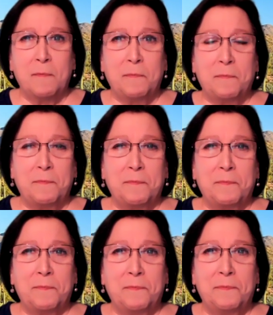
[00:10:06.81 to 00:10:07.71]

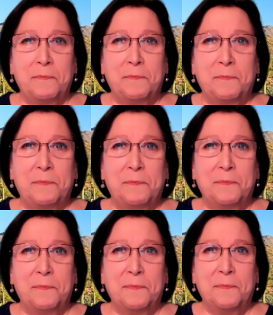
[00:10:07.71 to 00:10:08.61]

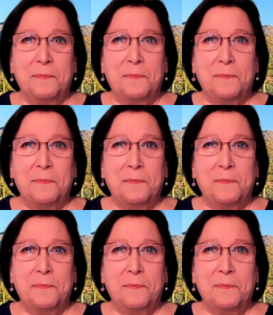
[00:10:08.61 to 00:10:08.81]
No one is speaking in this clip.